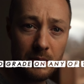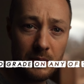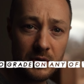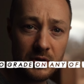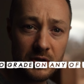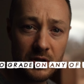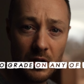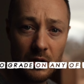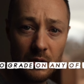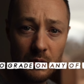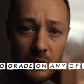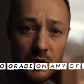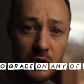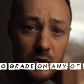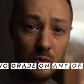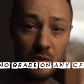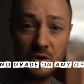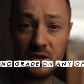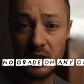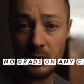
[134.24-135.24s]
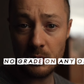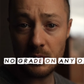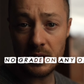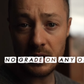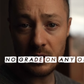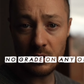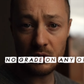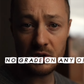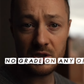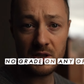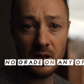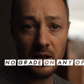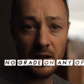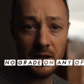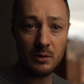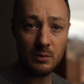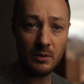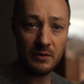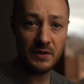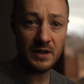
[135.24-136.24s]
so you will see what it looks
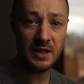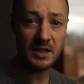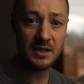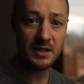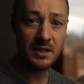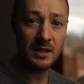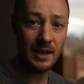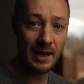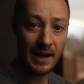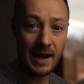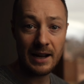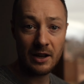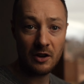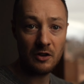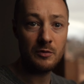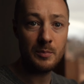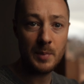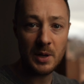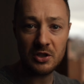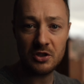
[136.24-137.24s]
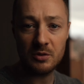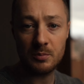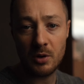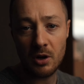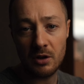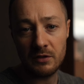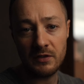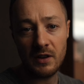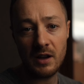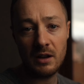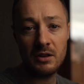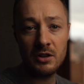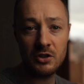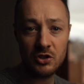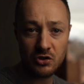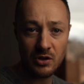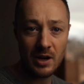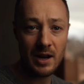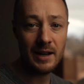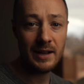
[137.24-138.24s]
like with this lack of picture profile
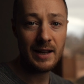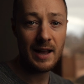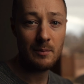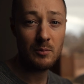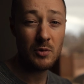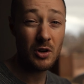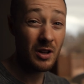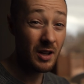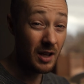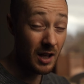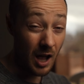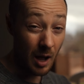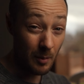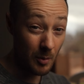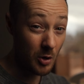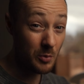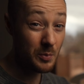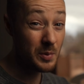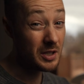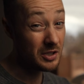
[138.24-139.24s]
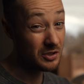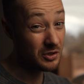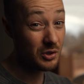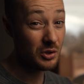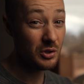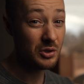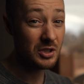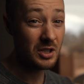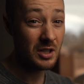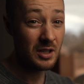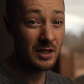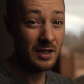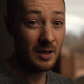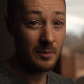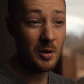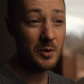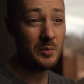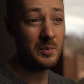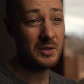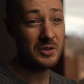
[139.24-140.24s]
straight out of camera. I'm hoping it's good.
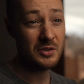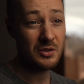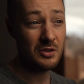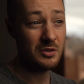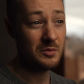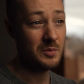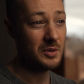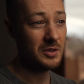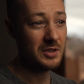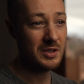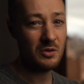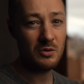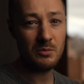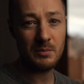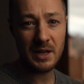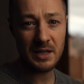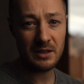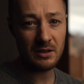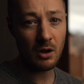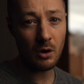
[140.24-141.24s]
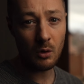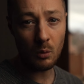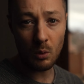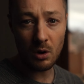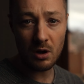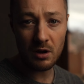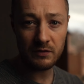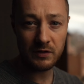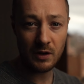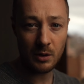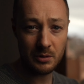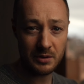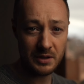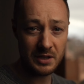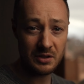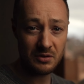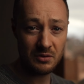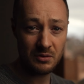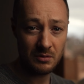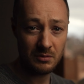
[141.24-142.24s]
I'm hoping it's good because it will make the whole workflow of
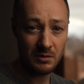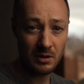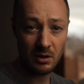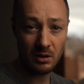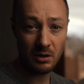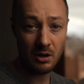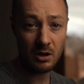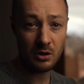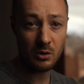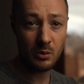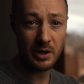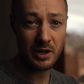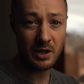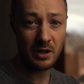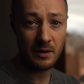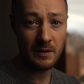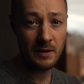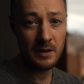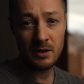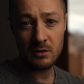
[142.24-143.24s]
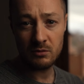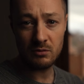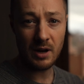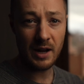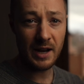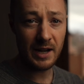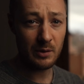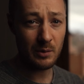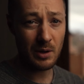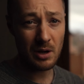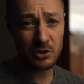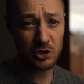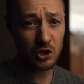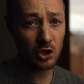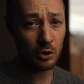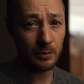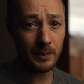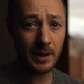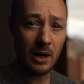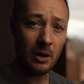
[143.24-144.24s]
these a lot quicker. Right, anyway, I'll
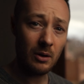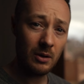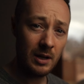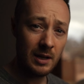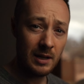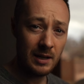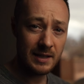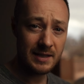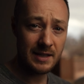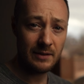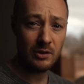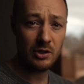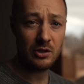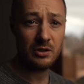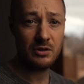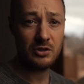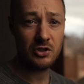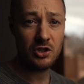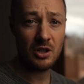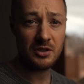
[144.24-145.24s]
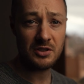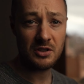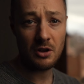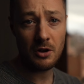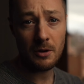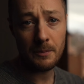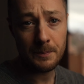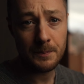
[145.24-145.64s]
shut up now. Let's have a look at the shots I got.